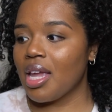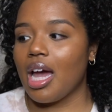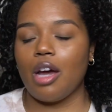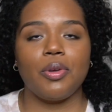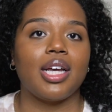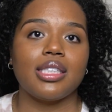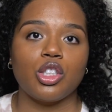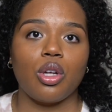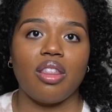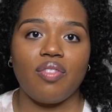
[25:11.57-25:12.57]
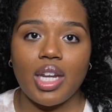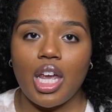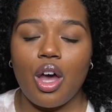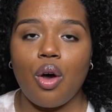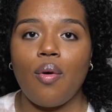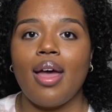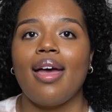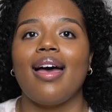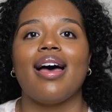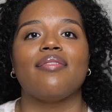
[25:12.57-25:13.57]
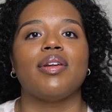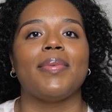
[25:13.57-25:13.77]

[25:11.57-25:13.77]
I hope you guys enjoyed the video. Have an